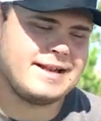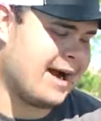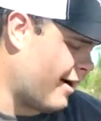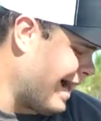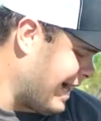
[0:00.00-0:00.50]

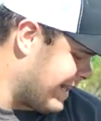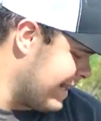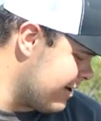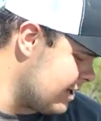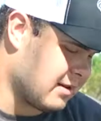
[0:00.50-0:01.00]
Now I
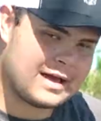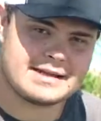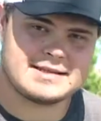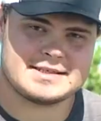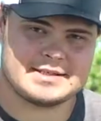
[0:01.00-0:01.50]
carry a
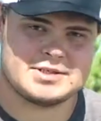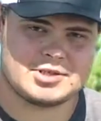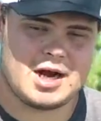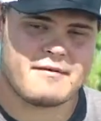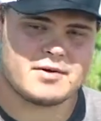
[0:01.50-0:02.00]
lot of distance
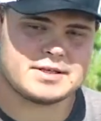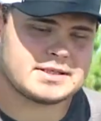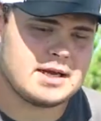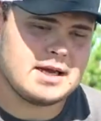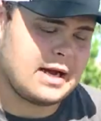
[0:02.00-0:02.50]
drivers.